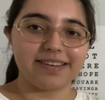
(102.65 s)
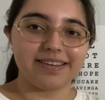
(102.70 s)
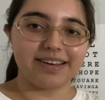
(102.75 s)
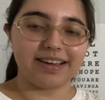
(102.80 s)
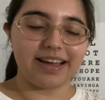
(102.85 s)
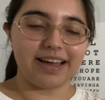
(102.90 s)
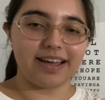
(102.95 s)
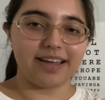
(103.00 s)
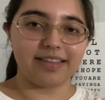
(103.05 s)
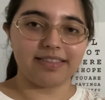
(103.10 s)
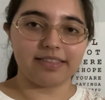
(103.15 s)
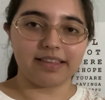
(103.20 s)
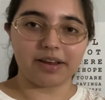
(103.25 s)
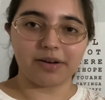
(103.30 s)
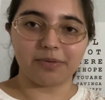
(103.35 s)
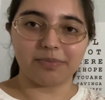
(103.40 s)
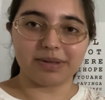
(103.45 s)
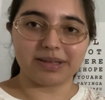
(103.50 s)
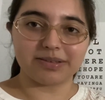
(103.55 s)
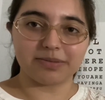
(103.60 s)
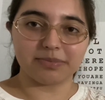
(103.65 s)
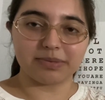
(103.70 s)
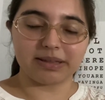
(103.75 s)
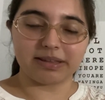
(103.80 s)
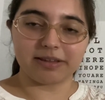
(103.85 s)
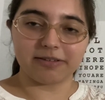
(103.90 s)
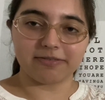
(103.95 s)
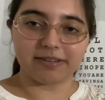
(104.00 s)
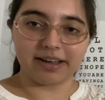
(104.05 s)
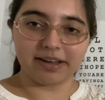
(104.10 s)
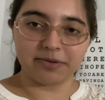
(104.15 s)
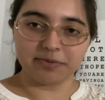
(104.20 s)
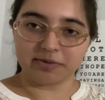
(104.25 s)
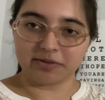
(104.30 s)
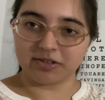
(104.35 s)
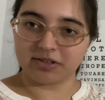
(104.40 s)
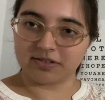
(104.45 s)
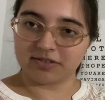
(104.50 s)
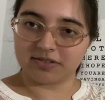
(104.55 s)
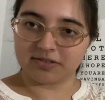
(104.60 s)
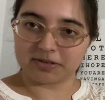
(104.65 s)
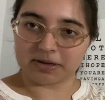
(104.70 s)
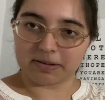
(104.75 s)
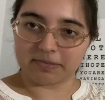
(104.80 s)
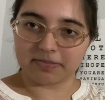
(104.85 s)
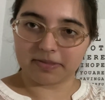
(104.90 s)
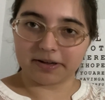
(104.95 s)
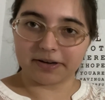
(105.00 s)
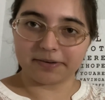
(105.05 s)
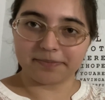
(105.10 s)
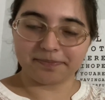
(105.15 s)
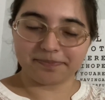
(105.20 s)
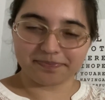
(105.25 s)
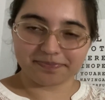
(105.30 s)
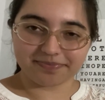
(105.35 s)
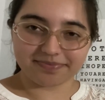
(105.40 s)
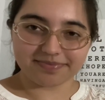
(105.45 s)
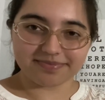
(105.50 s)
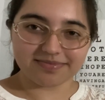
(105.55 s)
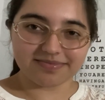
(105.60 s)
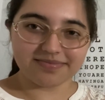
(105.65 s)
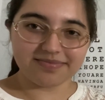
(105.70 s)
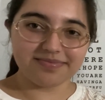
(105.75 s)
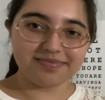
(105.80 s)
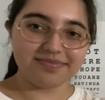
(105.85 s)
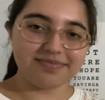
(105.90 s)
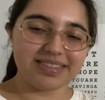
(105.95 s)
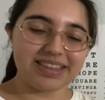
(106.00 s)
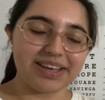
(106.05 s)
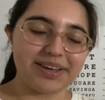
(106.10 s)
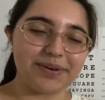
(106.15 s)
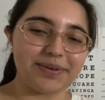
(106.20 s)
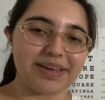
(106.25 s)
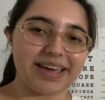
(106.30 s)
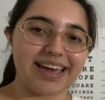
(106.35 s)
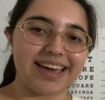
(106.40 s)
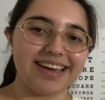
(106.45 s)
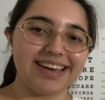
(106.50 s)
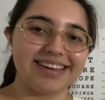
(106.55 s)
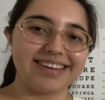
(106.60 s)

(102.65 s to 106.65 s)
and that'll be completely fine. We'll just stop there. Okay?